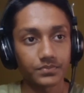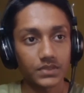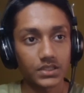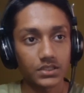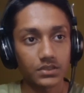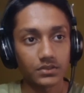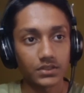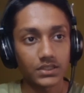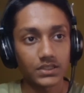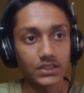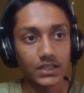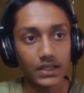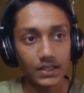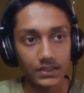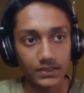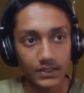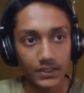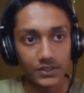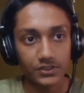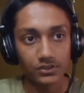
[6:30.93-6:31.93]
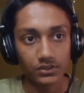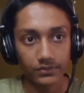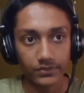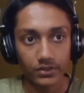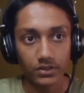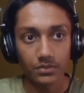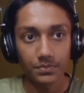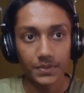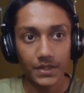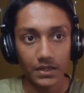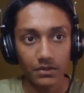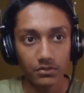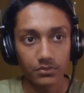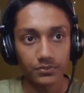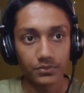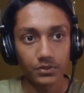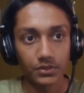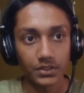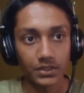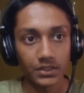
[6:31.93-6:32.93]
So this knight is actually very
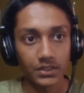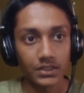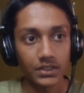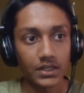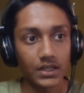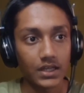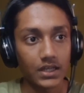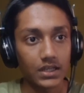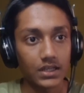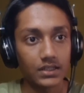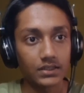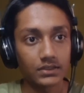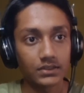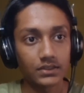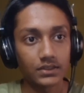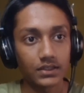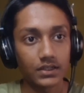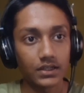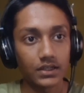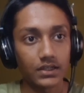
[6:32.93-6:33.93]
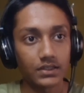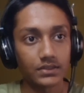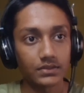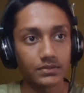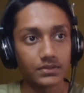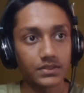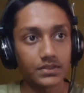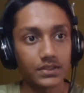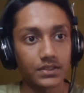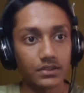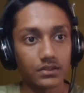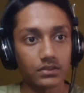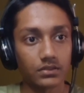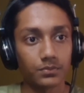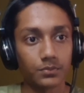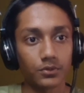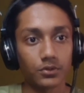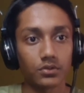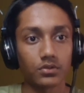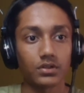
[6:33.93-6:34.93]
powerful here in the center of the
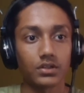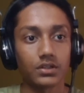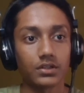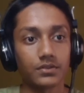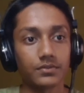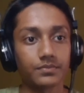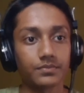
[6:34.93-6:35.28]
board.